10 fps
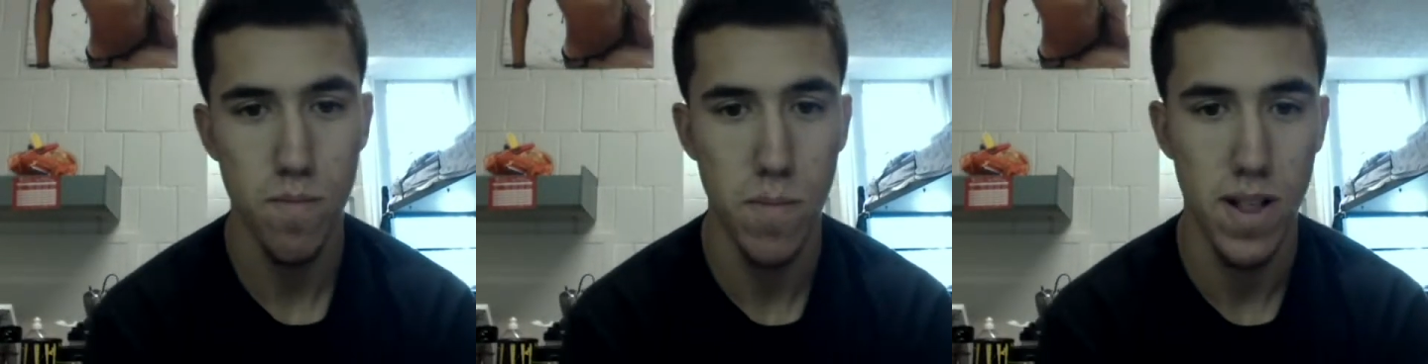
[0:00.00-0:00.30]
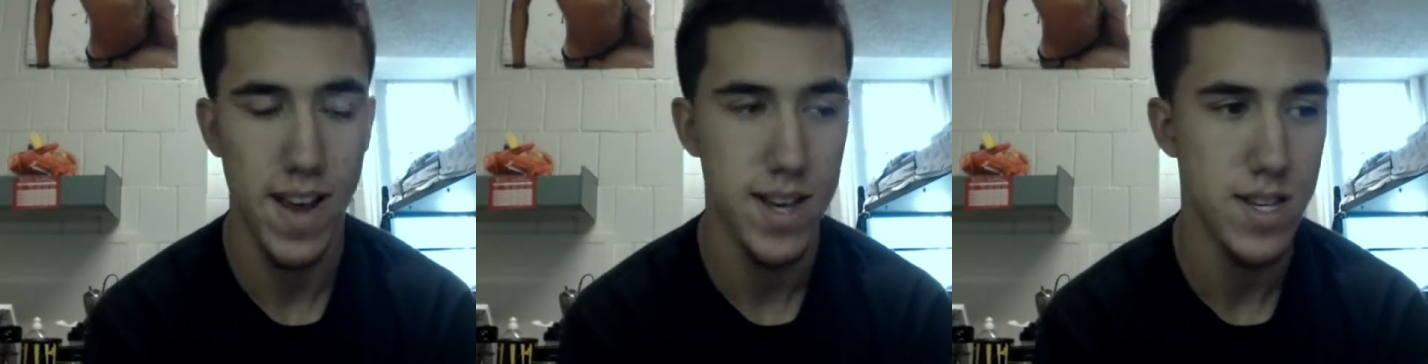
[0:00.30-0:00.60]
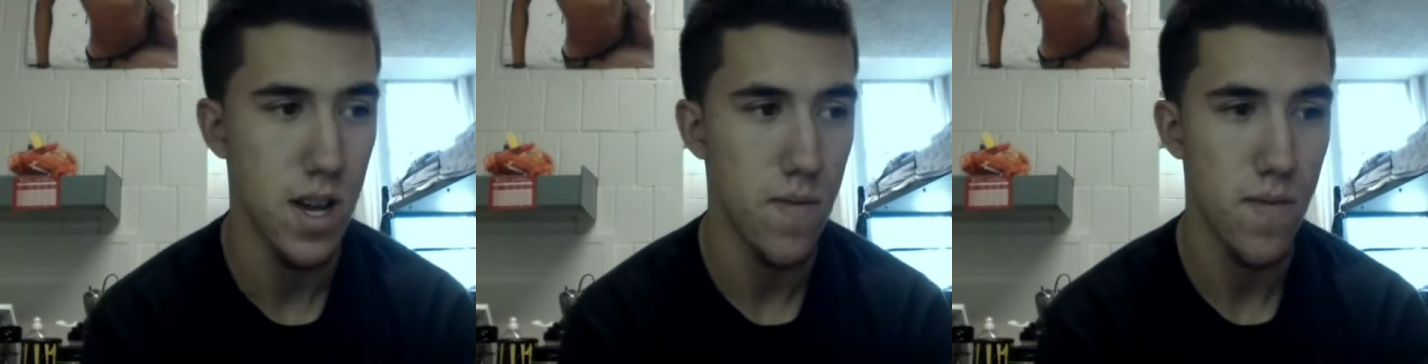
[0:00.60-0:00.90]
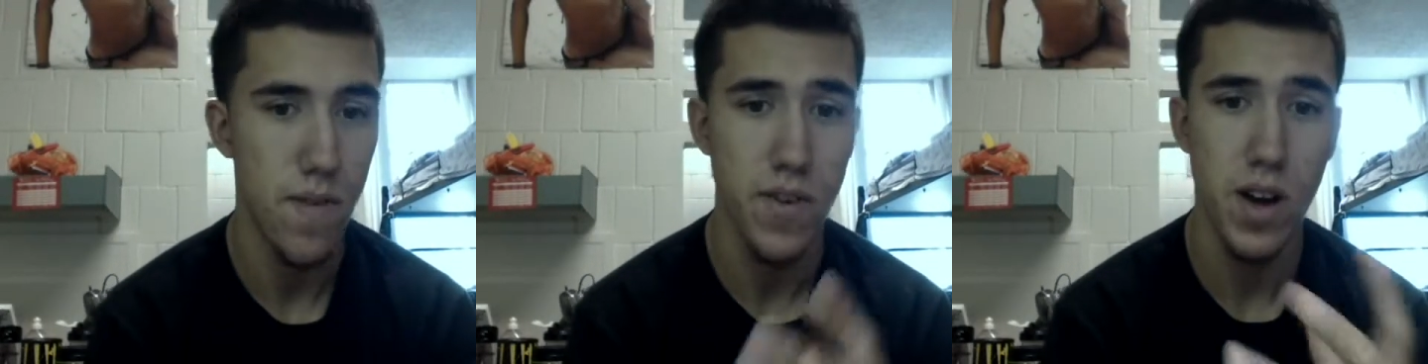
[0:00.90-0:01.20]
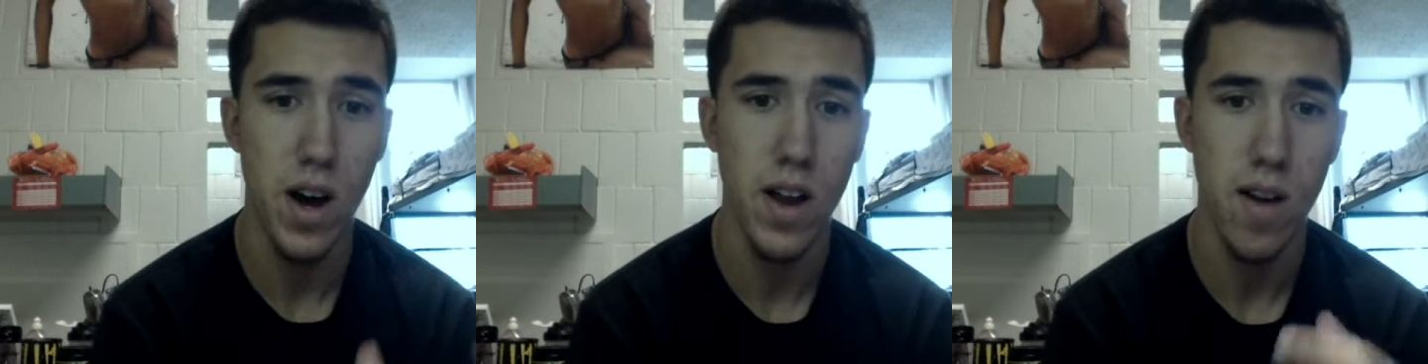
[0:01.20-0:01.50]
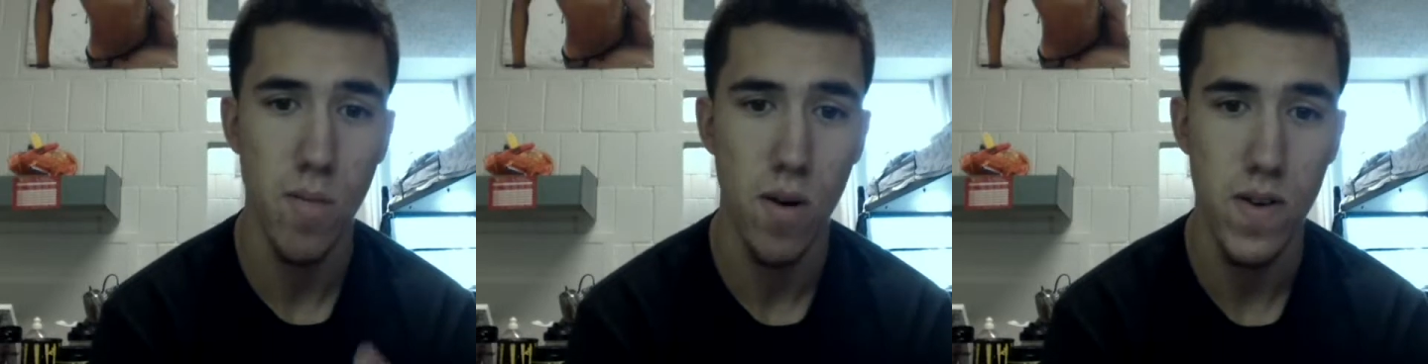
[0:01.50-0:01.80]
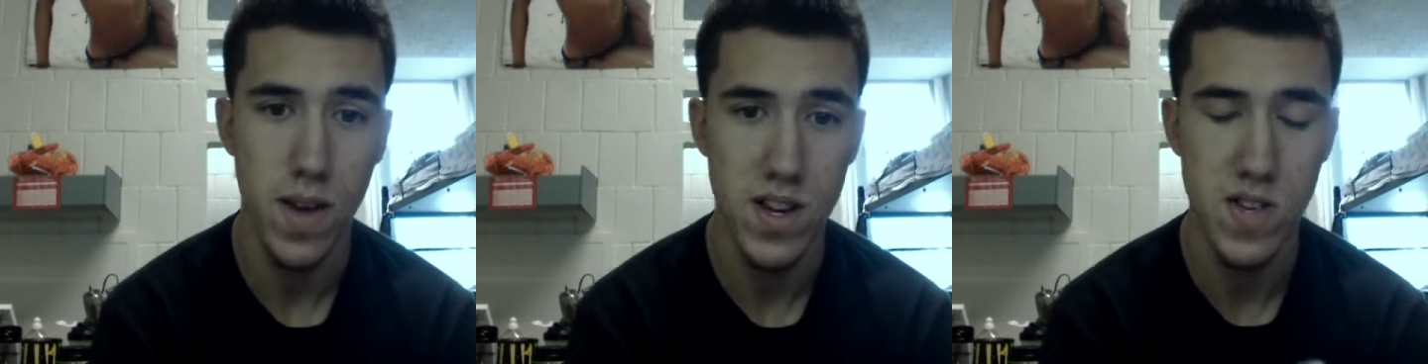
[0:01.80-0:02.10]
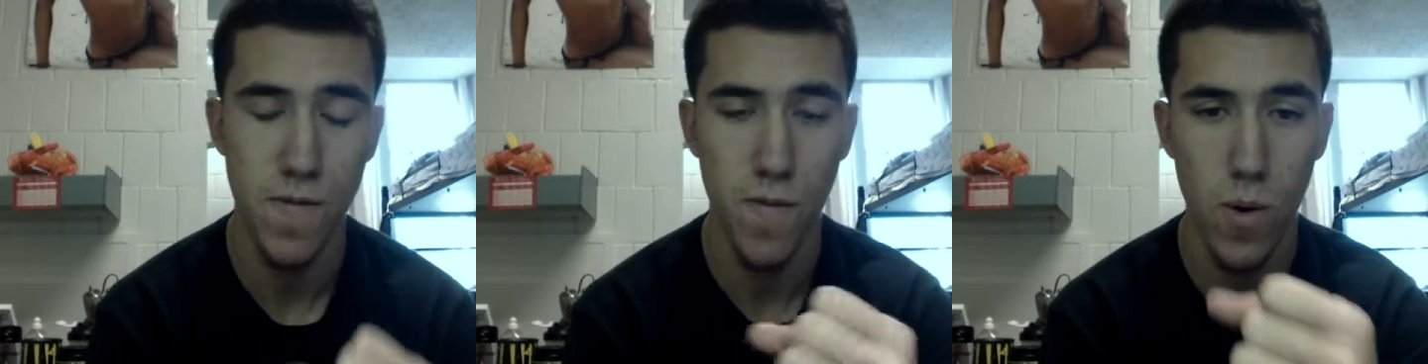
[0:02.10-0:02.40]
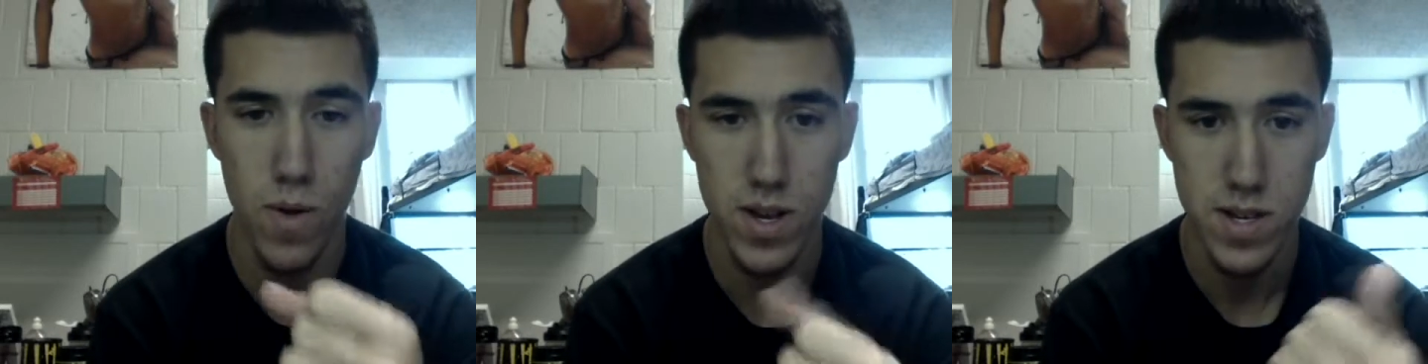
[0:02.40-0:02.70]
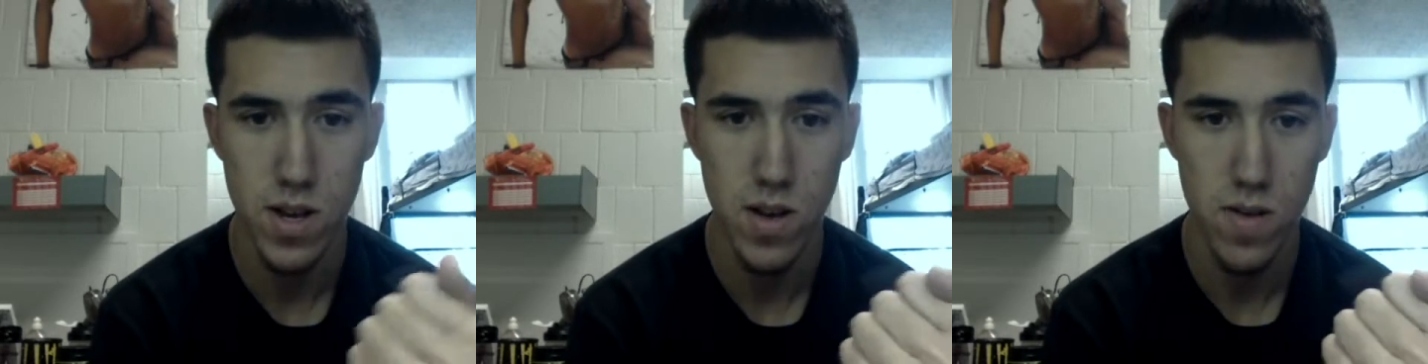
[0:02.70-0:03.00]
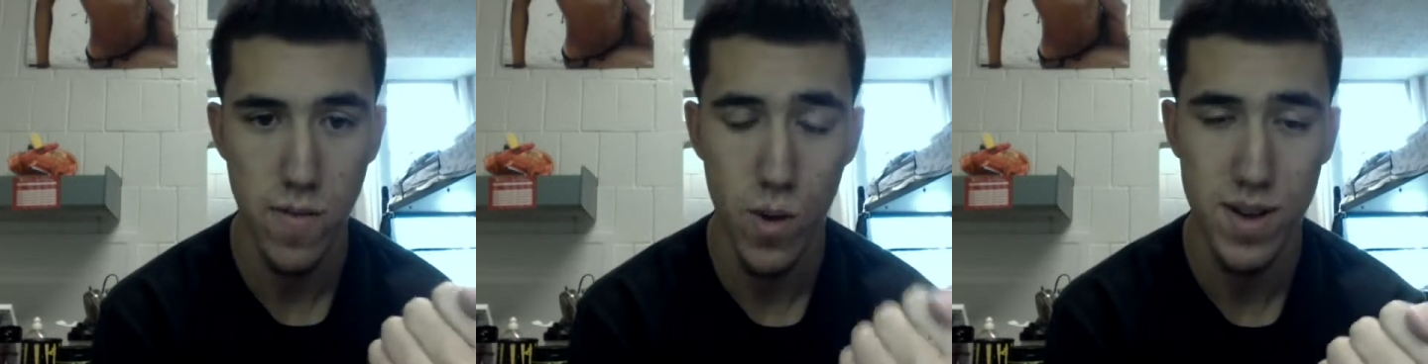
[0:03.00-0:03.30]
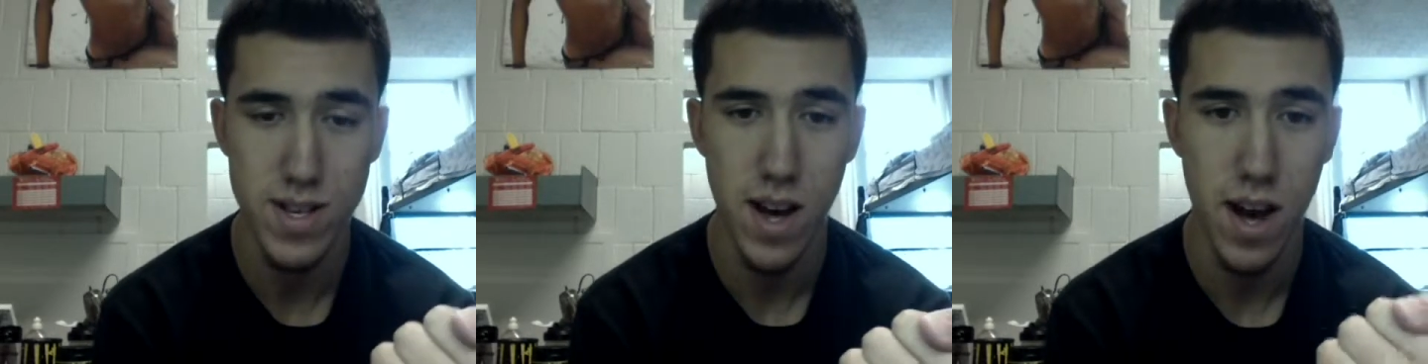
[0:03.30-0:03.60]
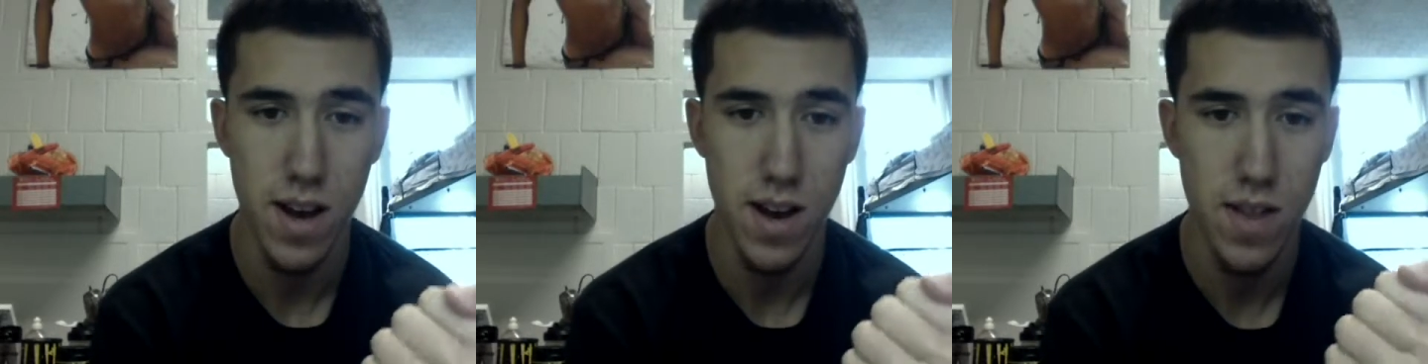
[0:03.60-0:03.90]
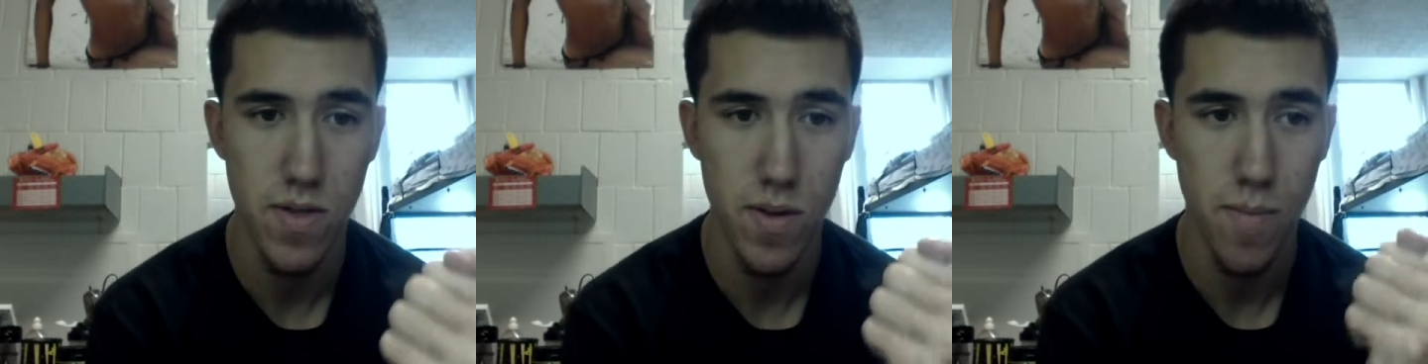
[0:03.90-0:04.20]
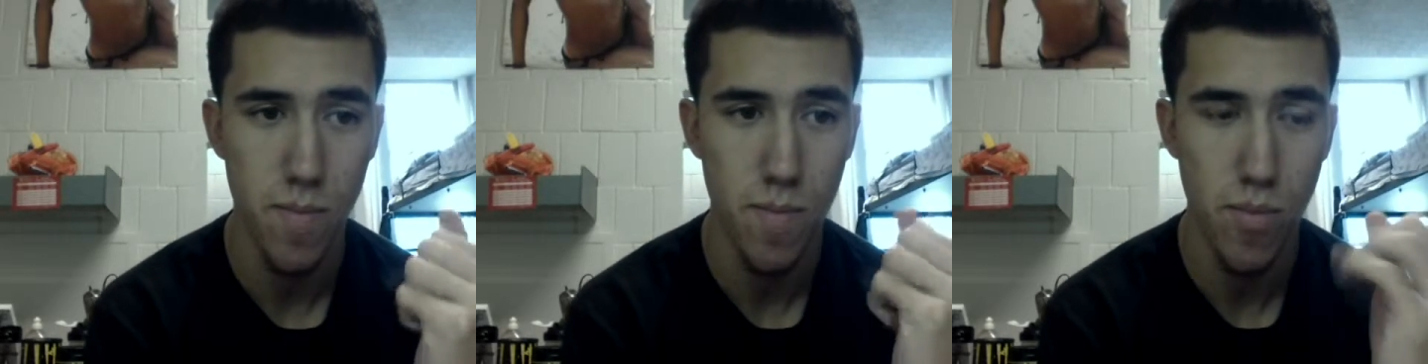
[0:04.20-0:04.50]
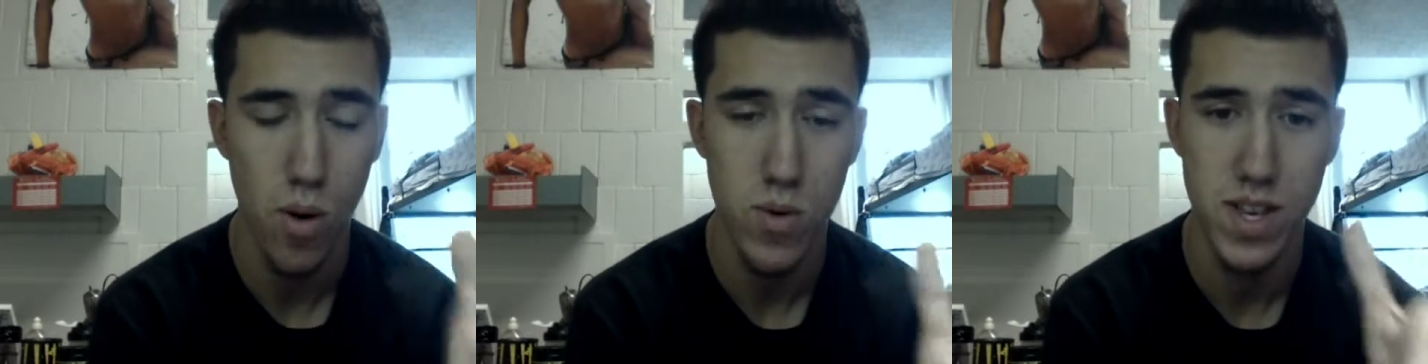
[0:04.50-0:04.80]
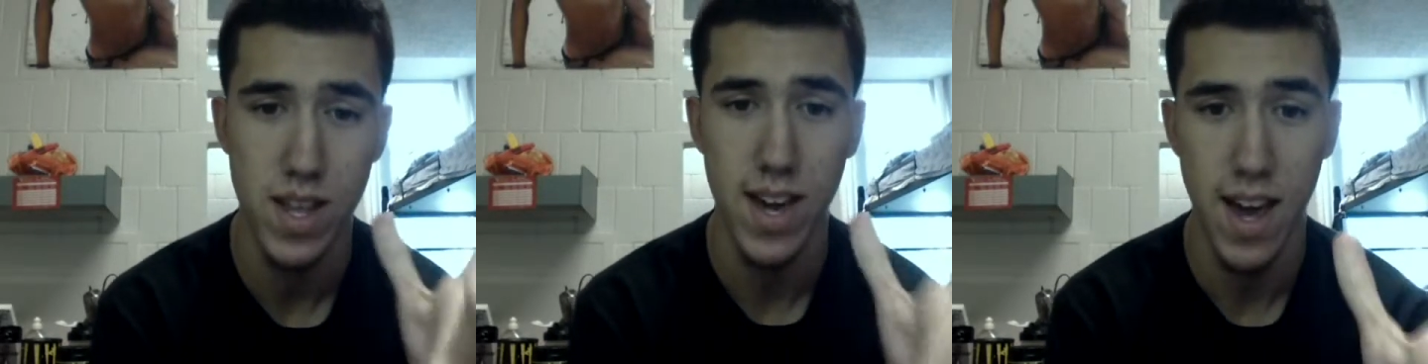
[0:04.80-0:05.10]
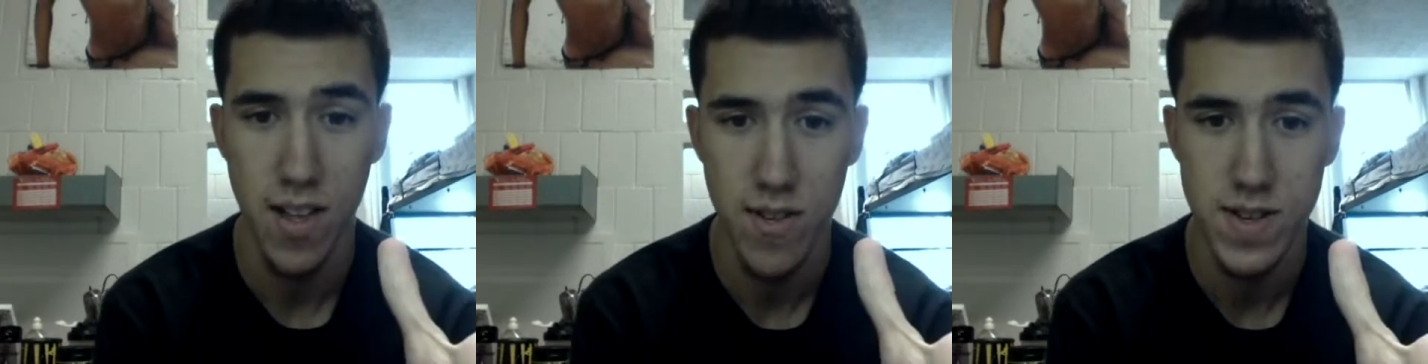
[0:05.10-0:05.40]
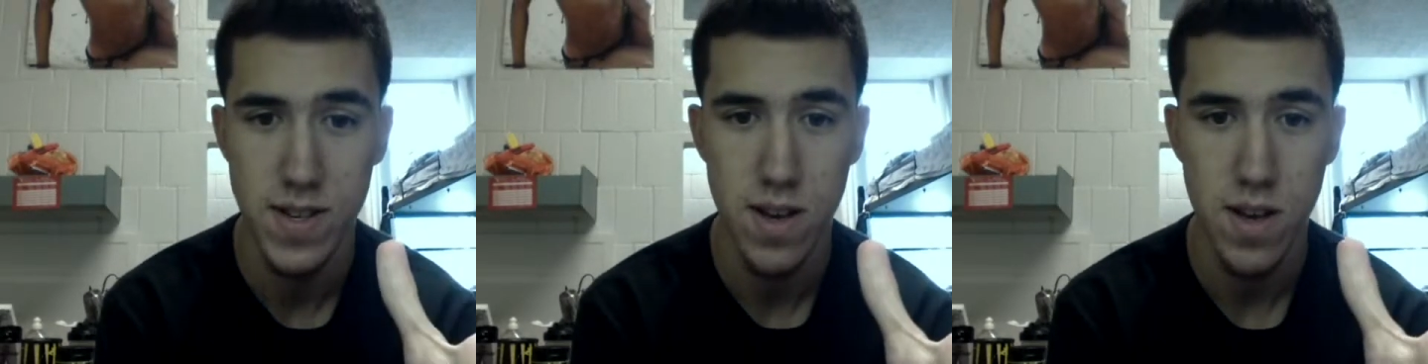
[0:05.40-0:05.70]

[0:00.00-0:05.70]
But like I said, if you're cutting or bulking, just focus on the protein and calories.